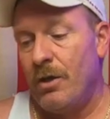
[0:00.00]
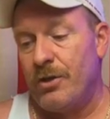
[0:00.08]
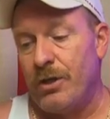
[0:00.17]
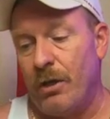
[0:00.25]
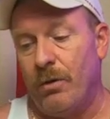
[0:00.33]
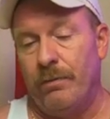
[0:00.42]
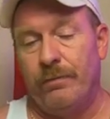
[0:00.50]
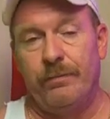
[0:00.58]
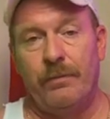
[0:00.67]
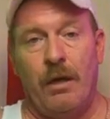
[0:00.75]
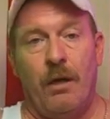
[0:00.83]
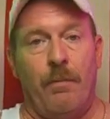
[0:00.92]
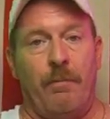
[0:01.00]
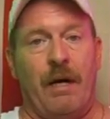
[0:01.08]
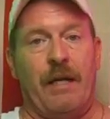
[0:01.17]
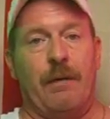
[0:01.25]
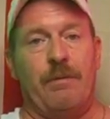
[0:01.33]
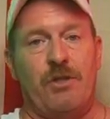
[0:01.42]
So,
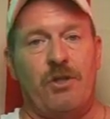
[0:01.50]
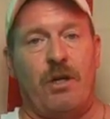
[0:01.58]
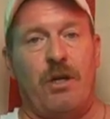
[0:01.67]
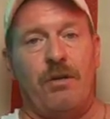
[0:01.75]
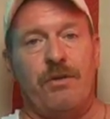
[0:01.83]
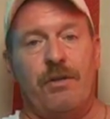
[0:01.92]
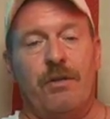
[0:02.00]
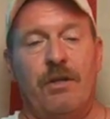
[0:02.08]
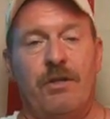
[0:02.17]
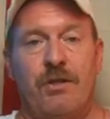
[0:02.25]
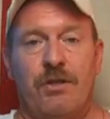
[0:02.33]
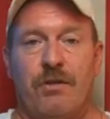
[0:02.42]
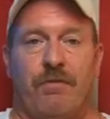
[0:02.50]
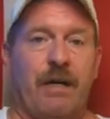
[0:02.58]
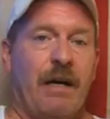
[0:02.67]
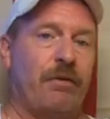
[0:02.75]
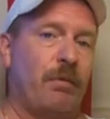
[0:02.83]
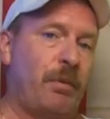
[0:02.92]
my name is Charles. This is
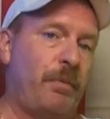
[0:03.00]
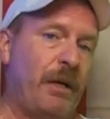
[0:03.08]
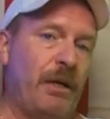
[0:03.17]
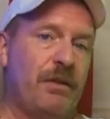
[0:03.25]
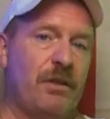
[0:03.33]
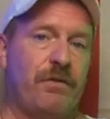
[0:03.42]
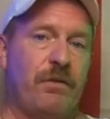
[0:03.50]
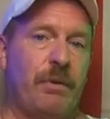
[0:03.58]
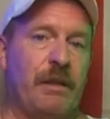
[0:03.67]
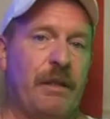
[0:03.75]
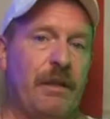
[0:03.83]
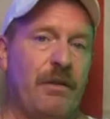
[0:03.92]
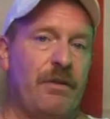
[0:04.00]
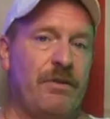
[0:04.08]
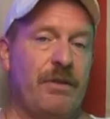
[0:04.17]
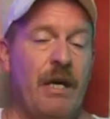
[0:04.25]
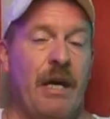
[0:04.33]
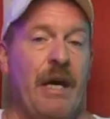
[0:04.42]
Survival Preparedness for Beginners.